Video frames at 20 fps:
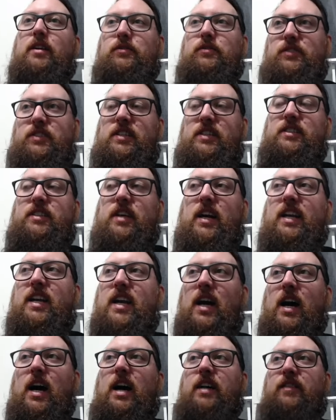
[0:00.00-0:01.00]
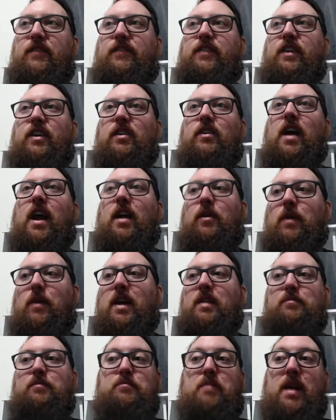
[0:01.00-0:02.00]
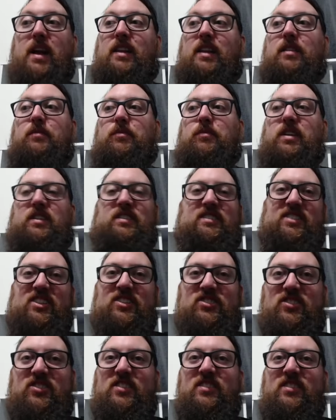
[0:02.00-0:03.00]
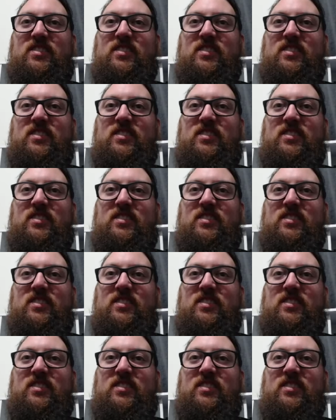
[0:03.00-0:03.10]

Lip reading: is I can't figure out a way to make them consistent.